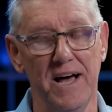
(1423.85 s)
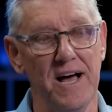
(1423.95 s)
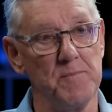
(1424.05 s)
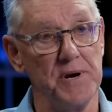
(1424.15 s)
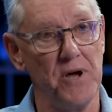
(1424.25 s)

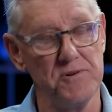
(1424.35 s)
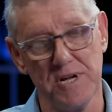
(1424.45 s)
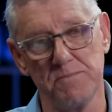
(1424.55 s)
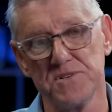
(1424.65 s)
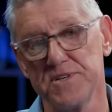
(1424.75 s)

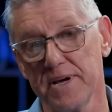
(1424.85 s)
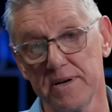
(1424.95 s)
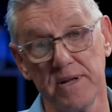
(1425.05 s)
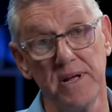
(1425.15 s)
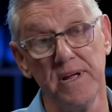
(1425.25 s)
Amenhotep
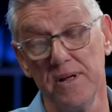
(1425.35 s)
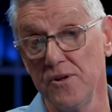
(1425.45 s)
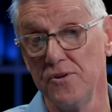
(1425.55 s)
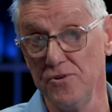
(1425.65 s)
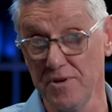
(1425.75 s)
II,
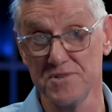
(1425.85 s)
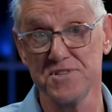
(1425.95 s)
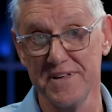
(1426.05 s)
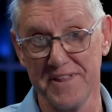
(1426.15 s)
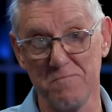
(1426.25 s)
you can
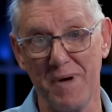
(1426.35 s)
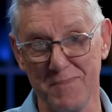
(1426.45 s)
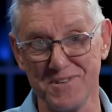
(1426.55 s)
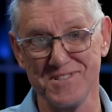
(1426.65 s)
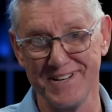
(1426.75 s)
see their
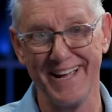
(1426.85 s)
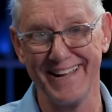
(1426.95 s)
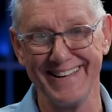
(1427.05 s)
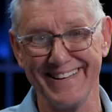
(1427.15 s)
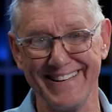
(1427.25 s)
mummies
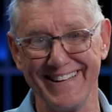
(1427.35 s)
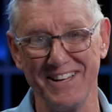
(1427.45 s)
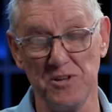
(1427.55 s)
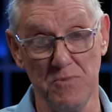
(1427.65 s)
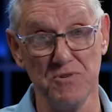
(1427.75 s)
today
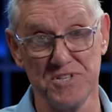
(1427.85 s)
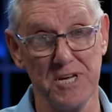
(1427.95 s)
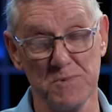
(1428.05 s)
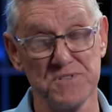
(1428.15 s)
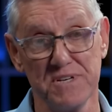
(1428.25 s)
in the
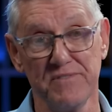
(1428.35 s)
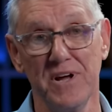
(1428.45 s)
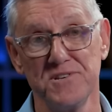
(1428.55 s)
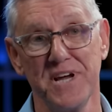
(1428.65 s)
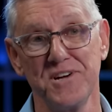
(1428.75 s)
Museum of
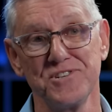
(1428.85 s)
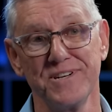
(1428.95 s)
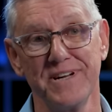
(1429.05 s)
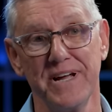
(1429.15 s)
Civilization.